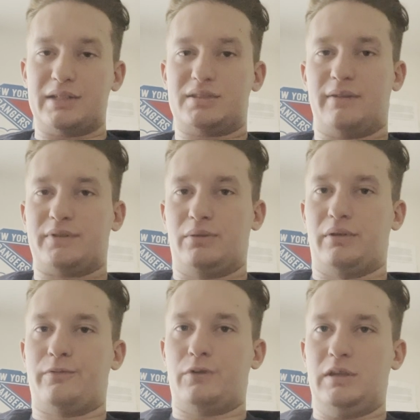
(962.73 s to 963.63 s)
of stuff to
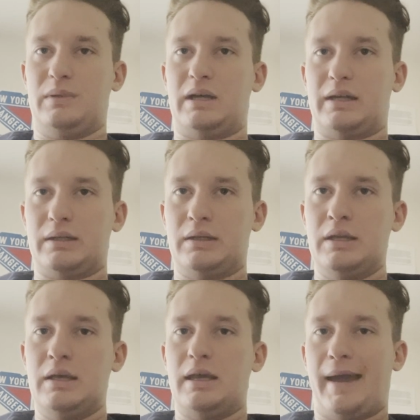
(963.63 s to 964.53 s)
learn for Imanaga,
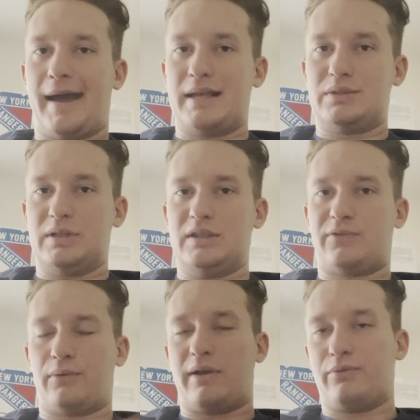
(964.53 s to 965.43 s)
as it is
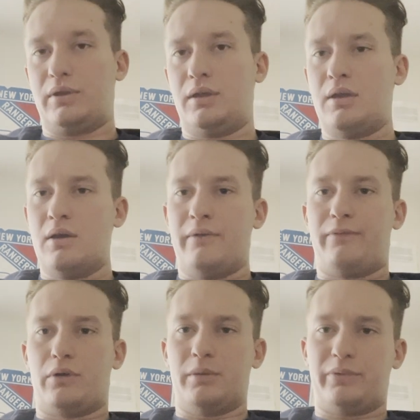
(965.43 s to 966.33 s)
for every
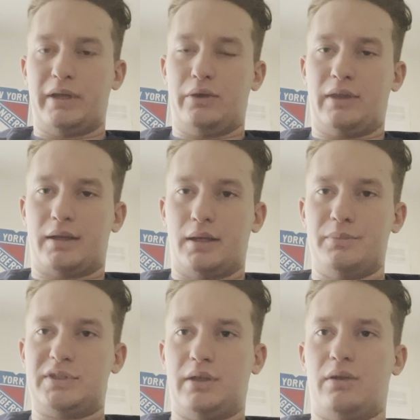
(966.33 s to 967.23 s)
foreign player that
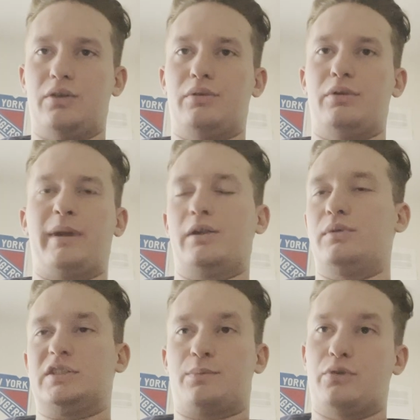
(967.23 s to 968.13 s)
comes here, no matter
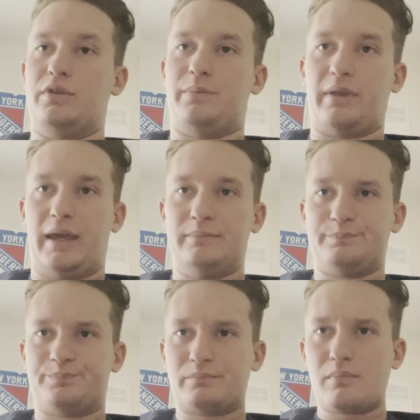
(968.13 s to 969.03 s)
what sport you play.
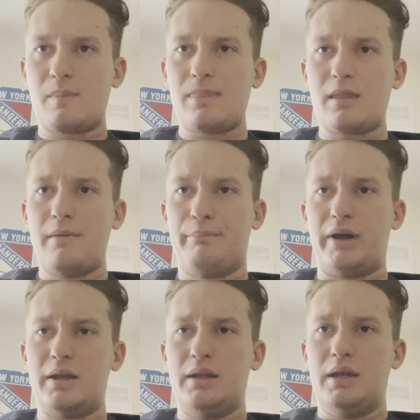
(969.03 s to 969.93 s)

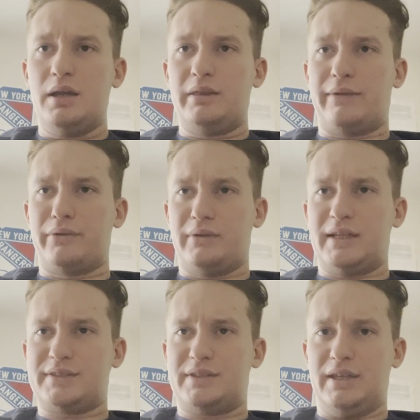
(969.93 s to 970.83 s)
But
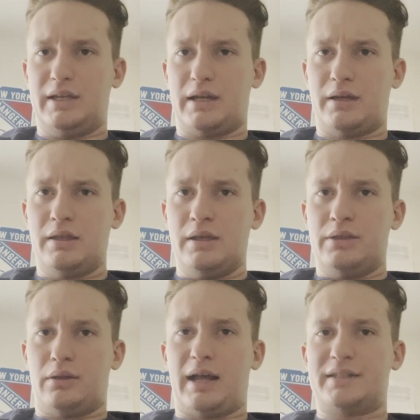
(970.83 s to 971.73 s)
nevertheless, the
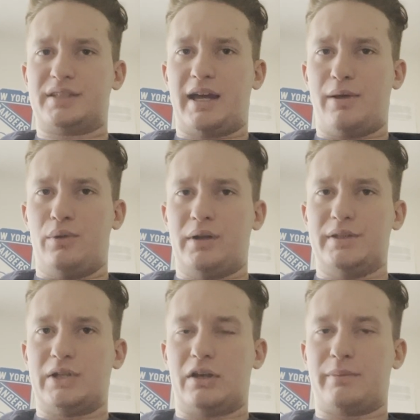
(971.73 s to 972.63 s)
last guy I wanted
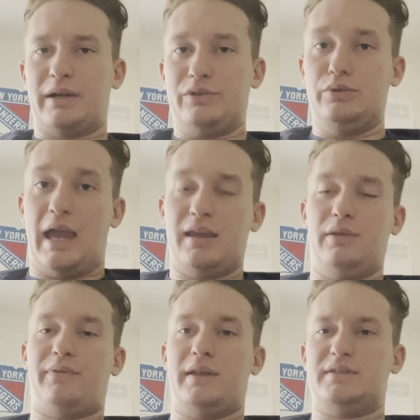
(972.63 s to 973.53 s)
to talk about, you
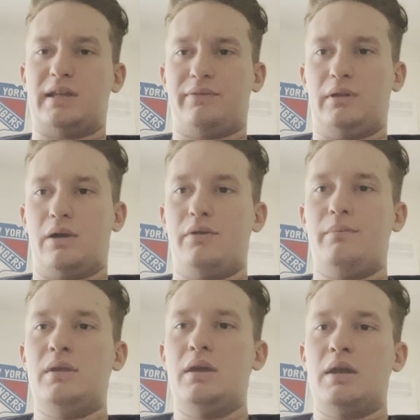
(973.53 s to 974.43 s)
Yankee fans definitely know
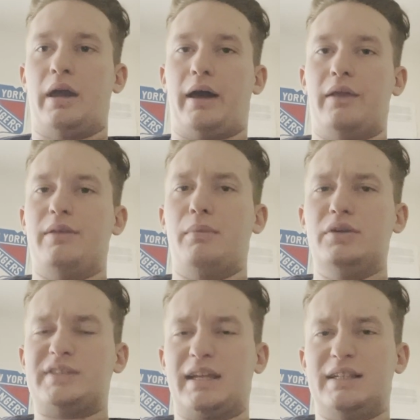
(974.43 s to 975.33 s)
him. The
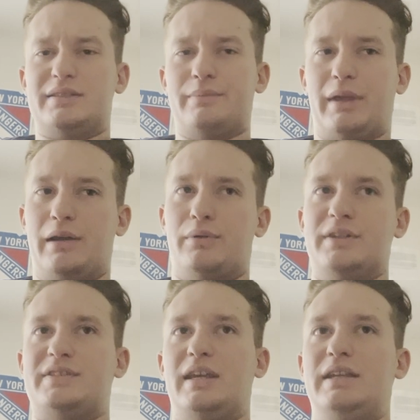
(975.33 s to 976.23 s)
most, I guess, I don't
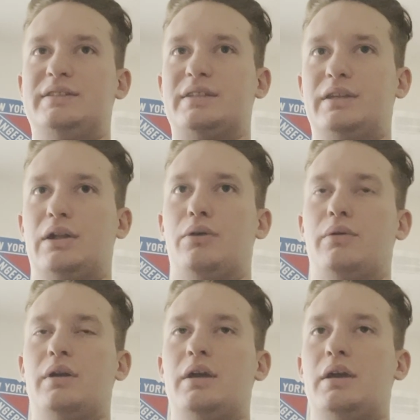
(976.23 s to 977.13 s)
want to say he's, you
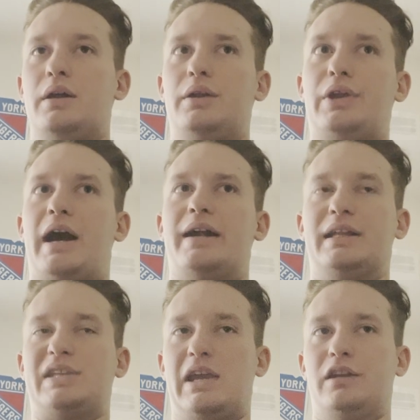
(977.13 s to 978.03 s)
know, not
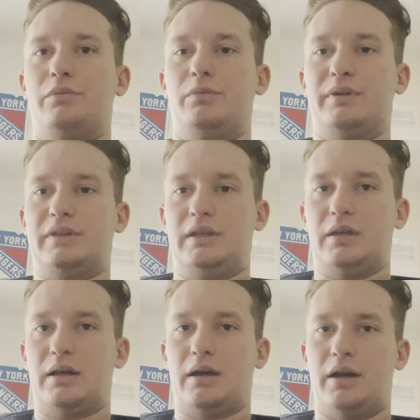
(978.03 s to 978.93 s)
attainable, but
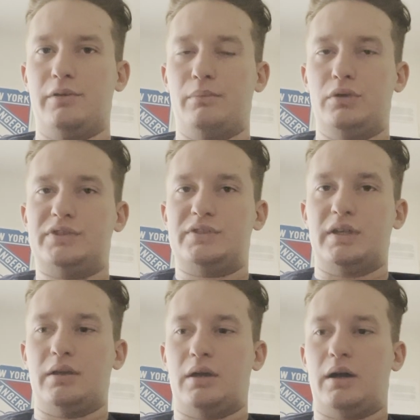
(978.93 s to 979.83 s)
the
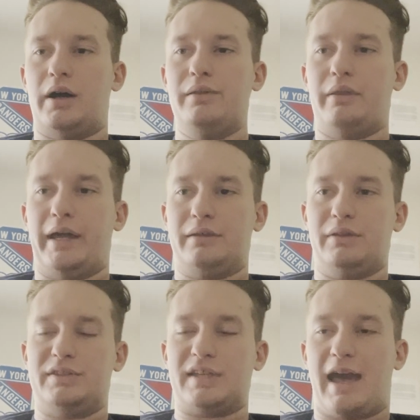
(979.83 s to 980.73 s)

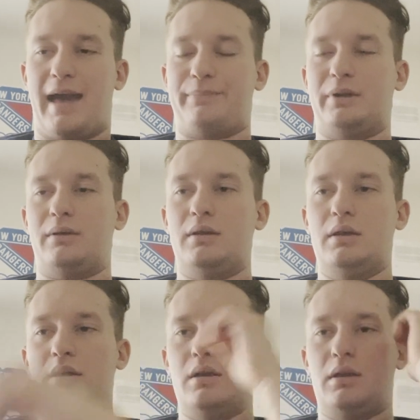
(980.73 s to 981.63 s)
unlikely to happen
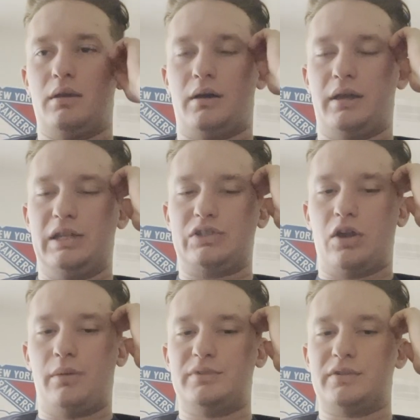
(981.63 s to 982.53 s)
in
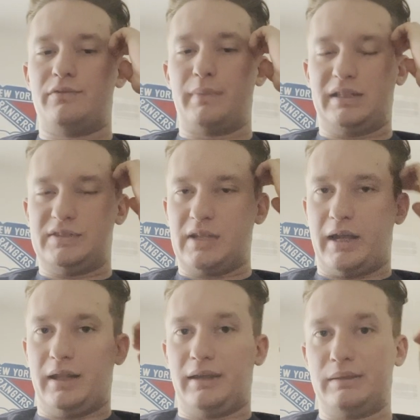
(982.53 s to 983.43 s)
terms of Mets
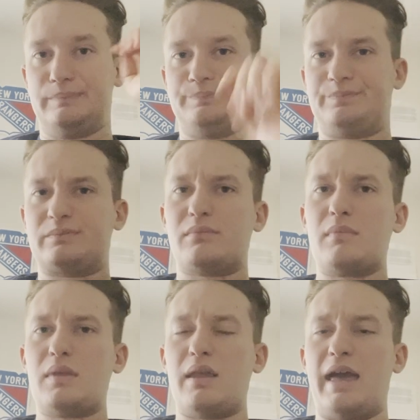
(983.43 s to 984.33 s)
signing him
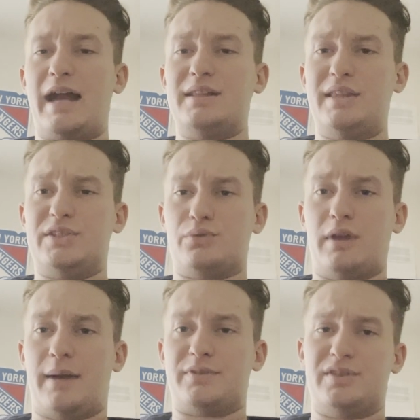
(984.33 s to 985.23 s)
out of these three
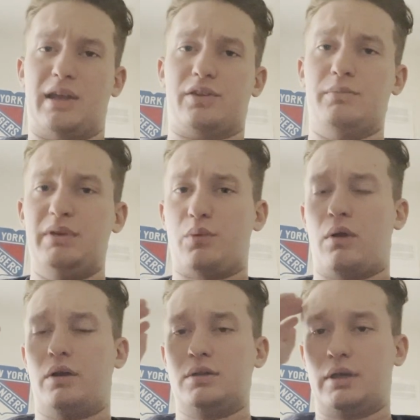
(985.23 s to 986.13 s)
options. I could be
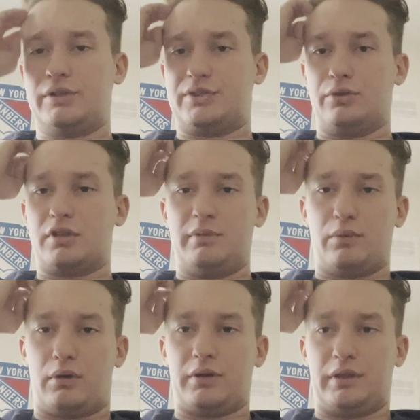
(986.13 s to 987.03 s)
wrong. I still could be
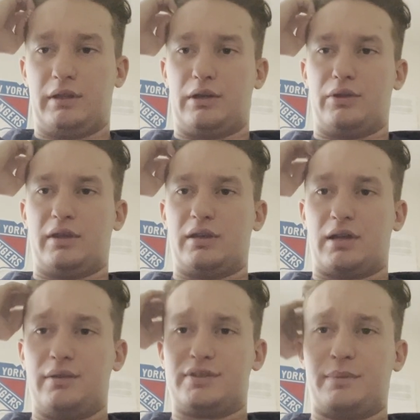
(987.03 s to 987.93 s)
wrong, and, you know, they could
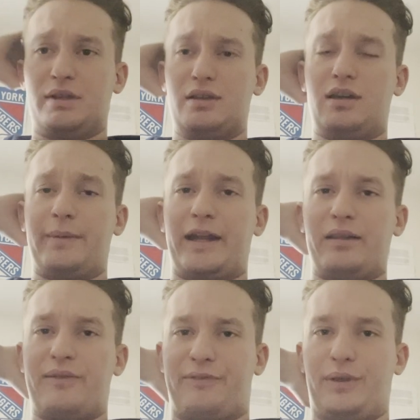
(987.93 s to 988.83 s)
something could come out of
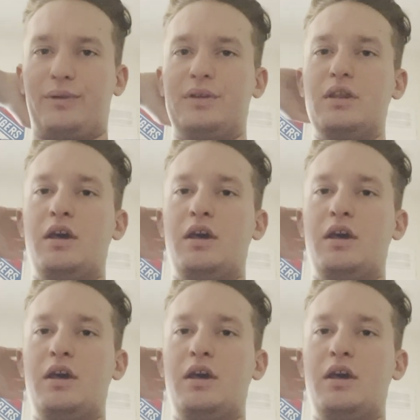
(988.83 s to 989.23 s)
left field.